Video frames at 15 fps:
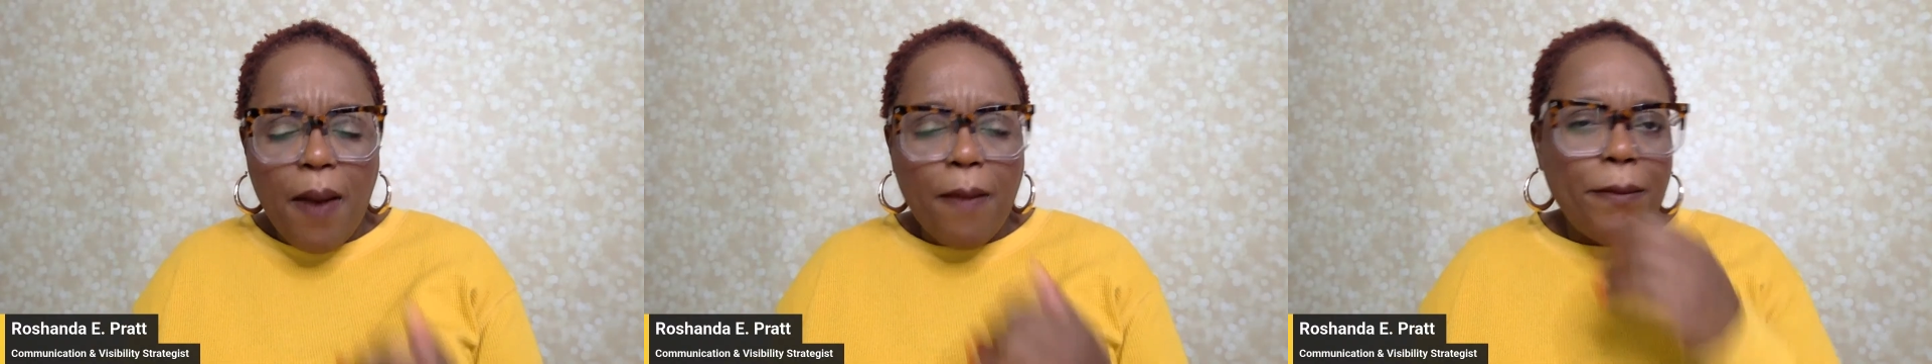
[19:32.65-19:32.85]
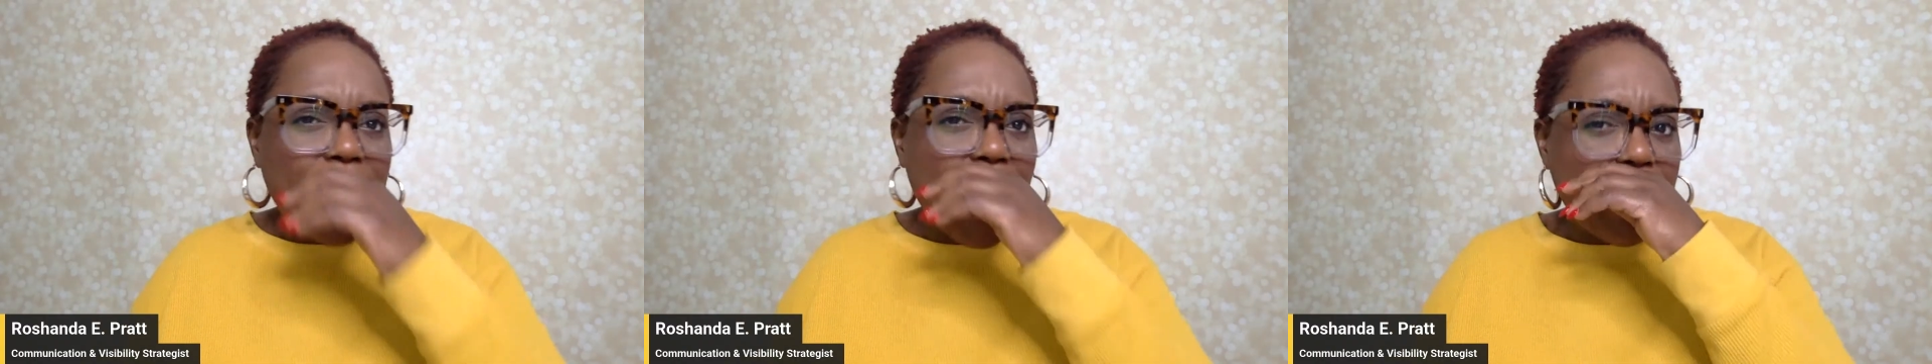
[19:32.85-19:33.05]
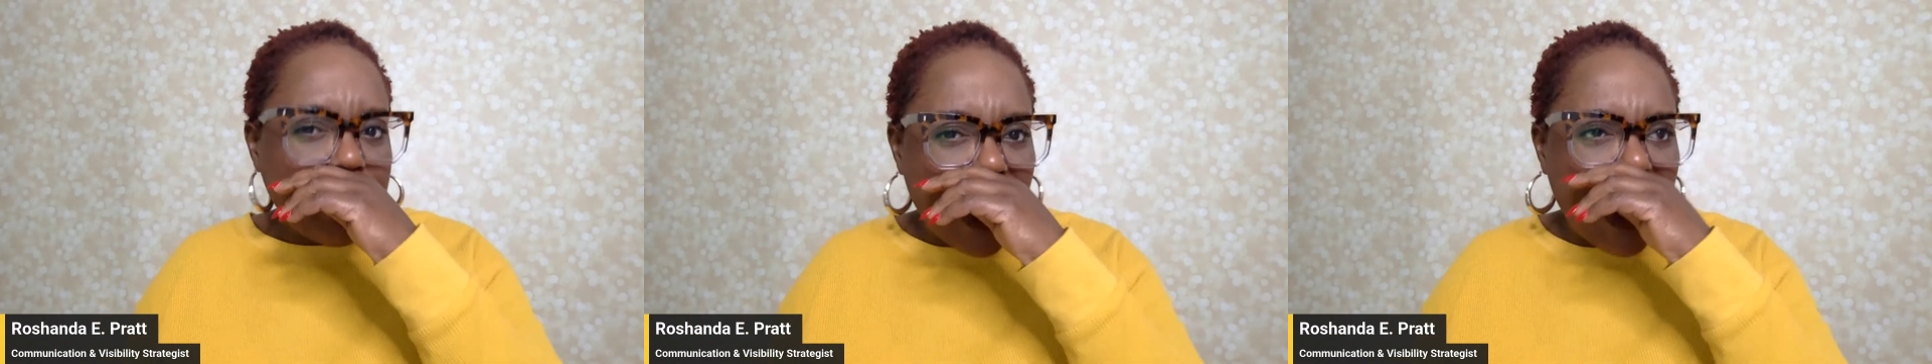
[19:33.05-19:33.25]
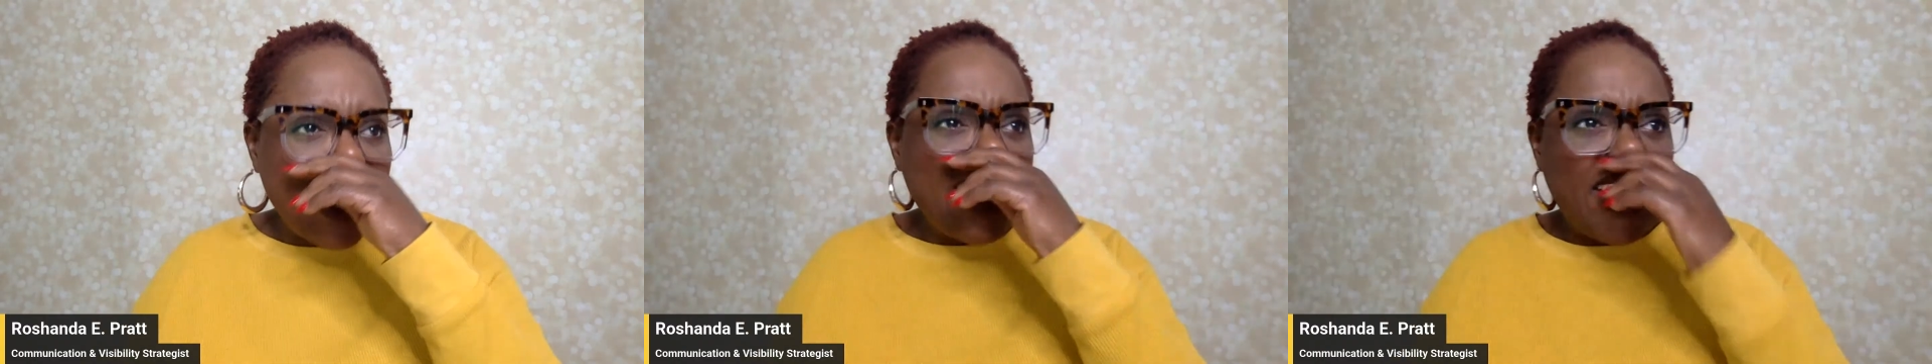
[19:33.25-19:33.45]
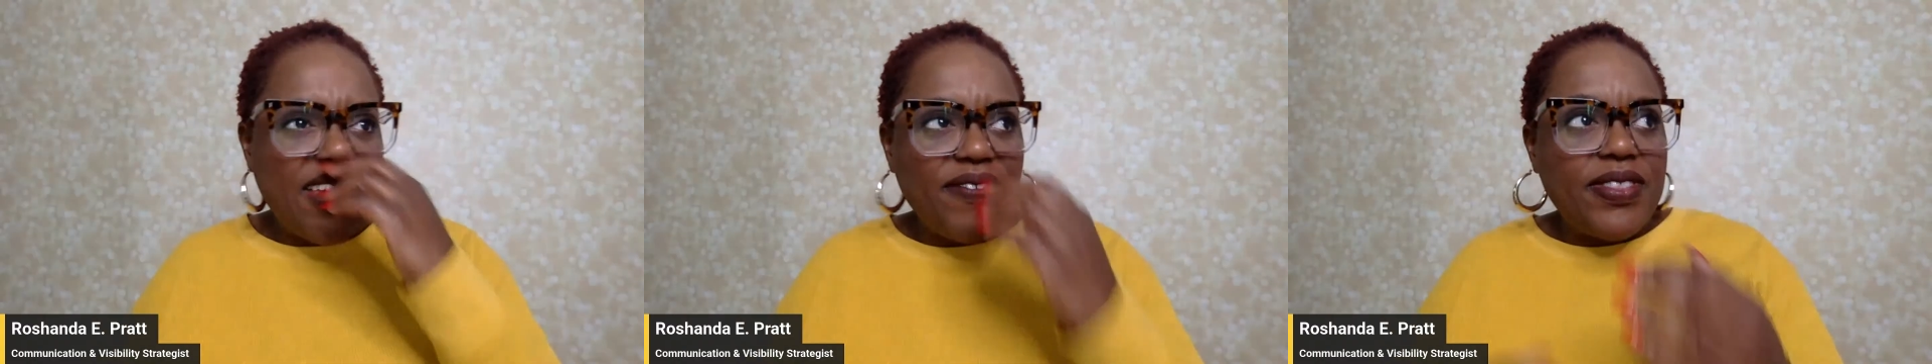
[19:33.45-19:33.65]
but I'm
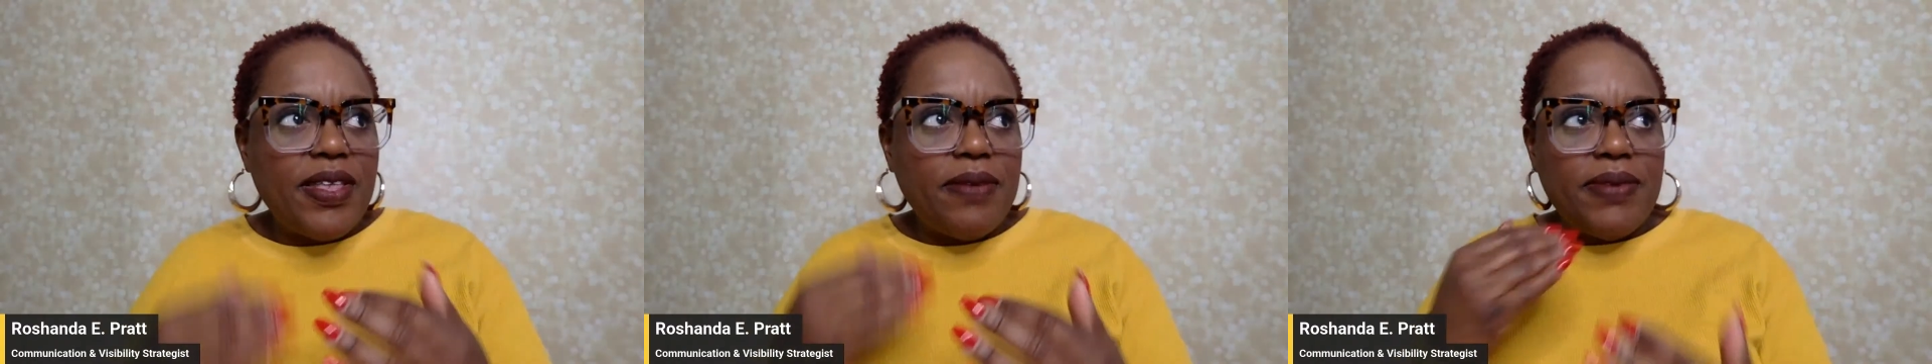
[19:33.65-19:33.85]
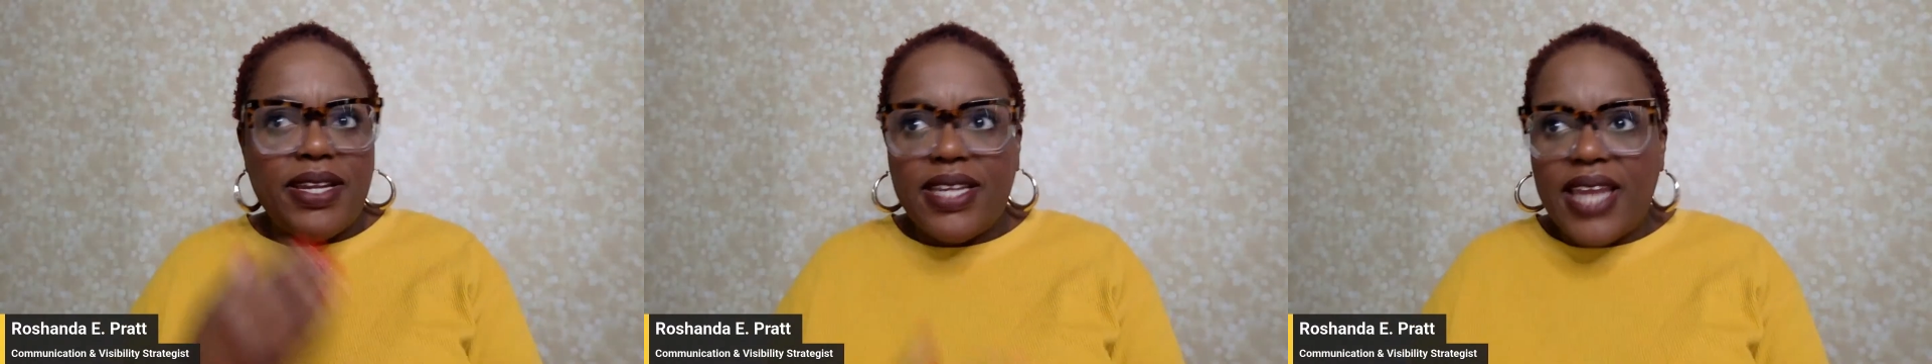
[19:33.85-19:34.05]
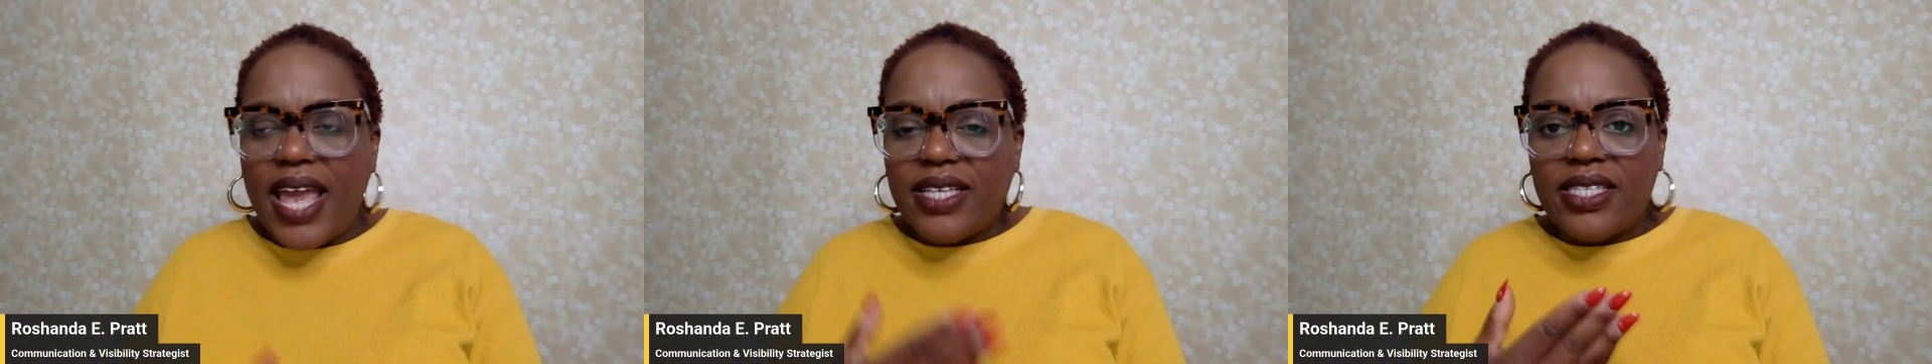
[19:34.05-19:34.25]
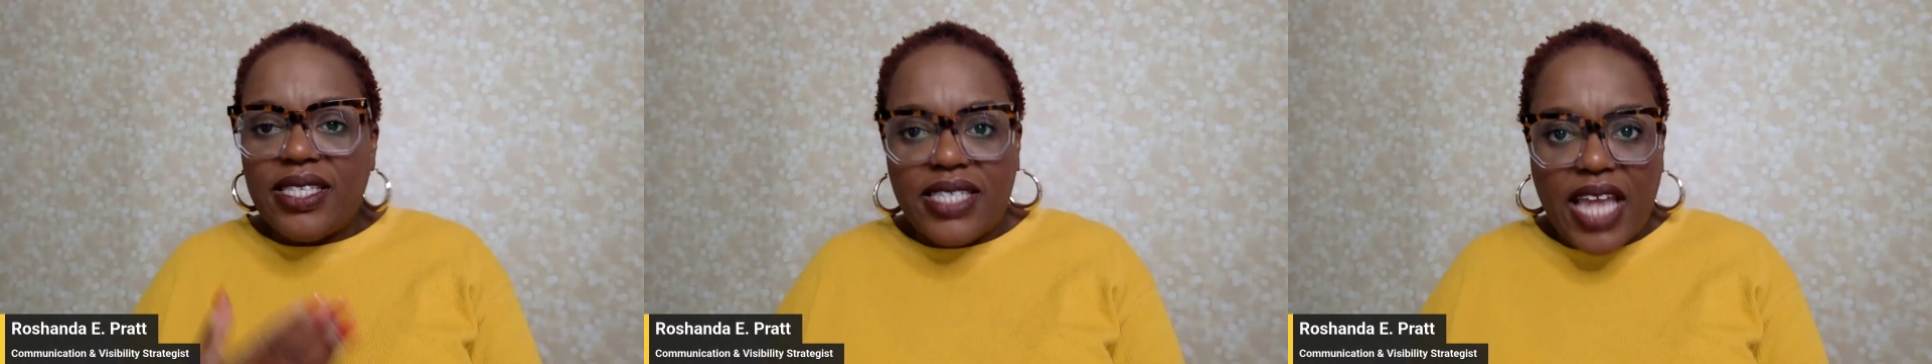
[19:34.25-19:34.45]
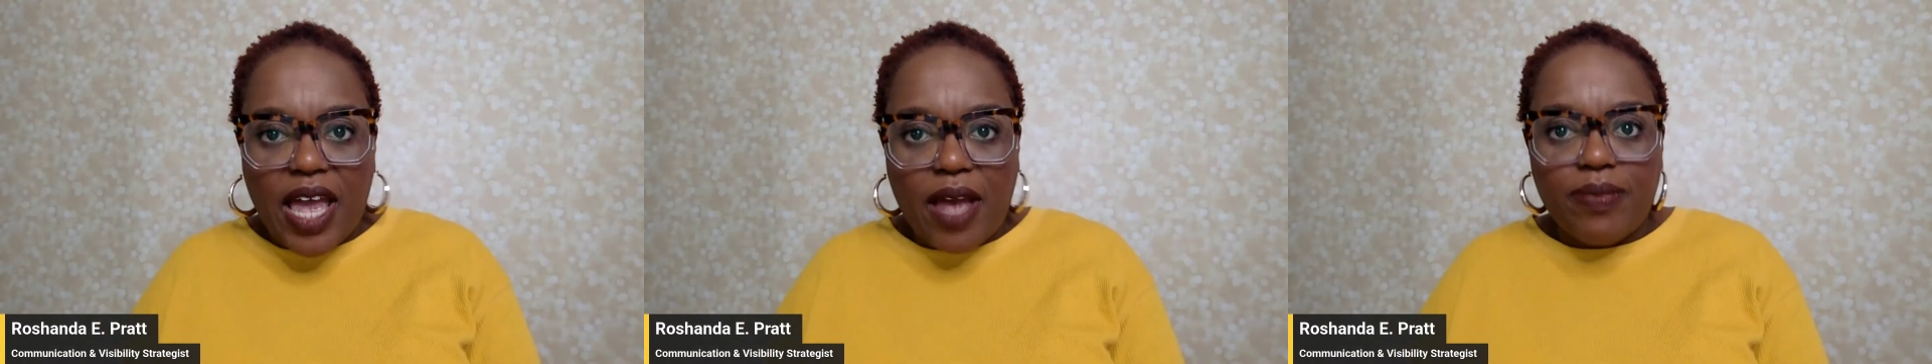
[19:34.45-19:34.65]
not giving them the next
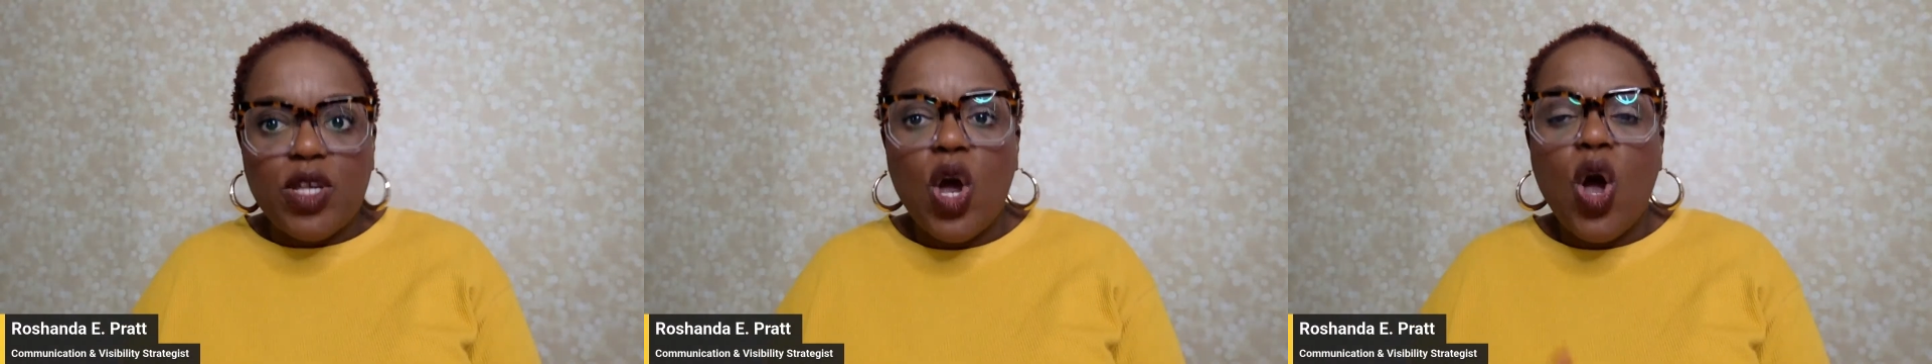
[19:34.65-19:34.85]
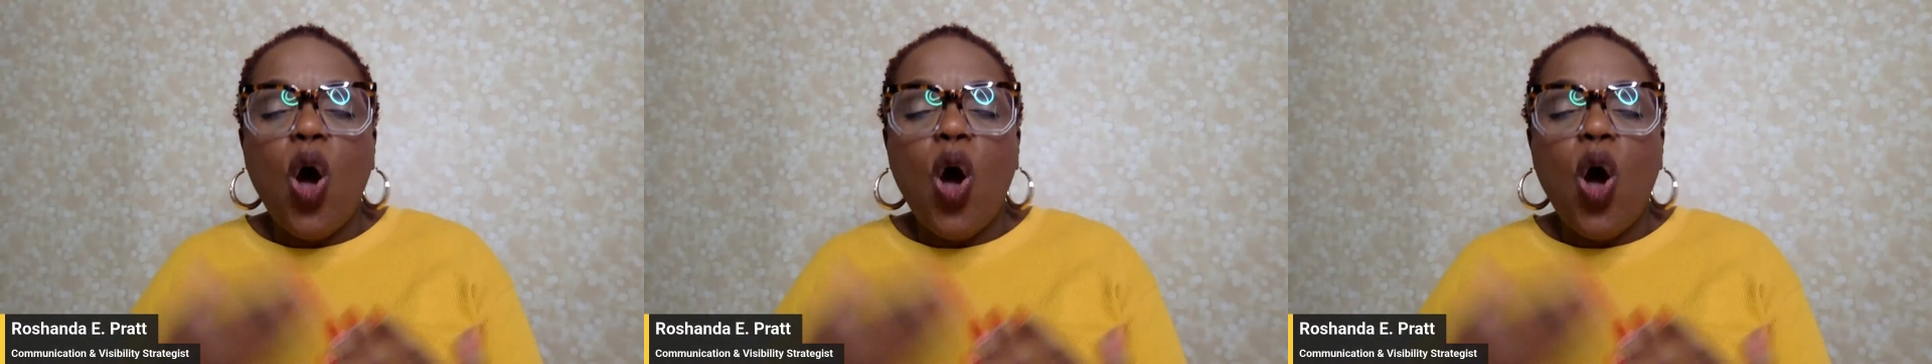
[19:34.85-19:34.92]
steps